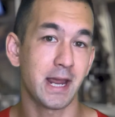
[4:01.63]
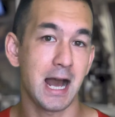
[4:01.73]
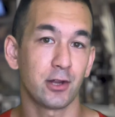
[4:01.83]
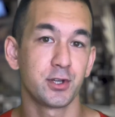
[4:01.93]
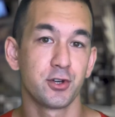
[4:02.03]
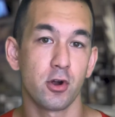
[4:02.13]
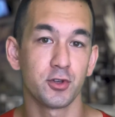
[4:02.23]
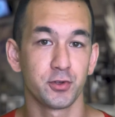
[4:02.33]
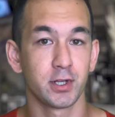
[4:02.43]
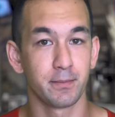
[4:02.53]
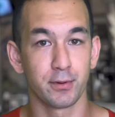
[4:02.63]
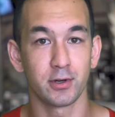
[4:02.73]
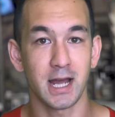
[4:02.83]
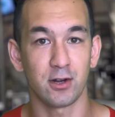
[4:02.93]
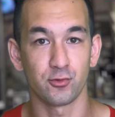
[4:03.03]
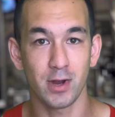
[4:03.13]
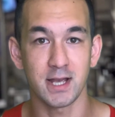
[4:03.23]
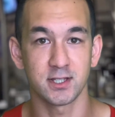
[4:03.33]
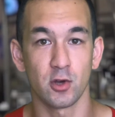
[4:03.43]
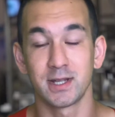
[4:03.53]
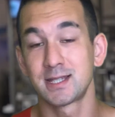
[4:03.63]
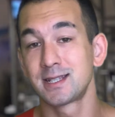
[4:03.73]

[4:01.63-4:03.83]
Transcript: calories you're also going to burn at rest. So it's